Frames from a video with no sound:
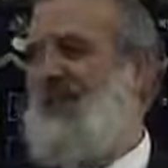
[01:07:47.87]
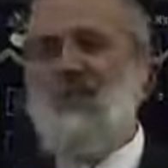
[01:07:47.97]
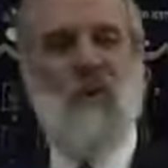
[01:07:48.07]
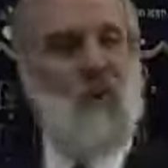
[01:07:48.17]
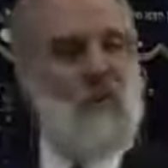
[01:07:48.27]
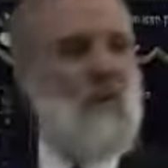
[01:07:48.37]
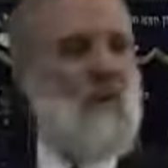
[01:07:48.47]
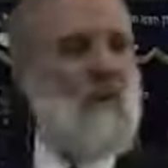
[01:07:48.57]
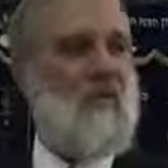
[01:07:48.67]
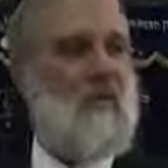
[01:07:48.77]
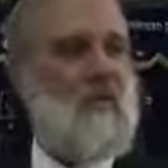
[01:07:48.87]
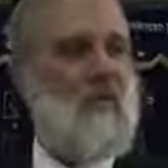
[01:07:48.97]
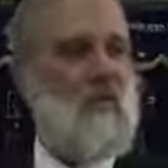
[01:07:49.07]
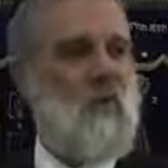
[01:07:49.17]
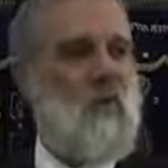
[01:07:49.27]
who hurt
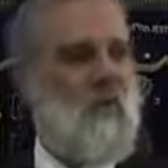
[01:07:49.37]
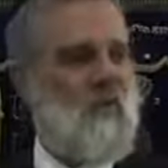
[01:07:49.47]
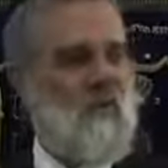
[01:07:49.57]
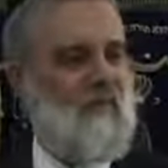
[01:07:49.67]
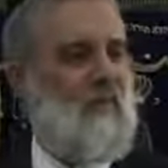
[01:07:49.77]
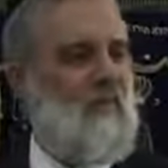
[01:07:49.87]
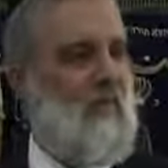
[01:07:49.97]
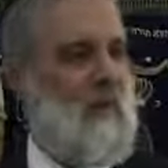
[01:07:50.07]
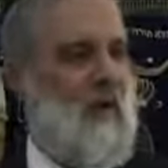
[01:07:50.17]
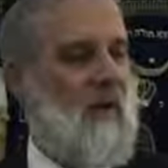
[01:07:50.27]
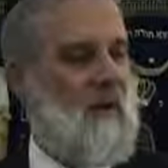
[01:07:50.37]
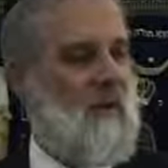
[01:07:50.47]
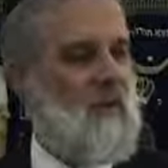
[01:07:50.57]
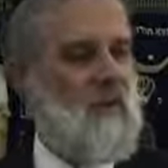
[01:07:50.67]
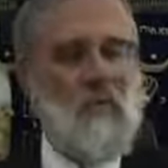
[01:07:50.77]
others, who are indifferent about others,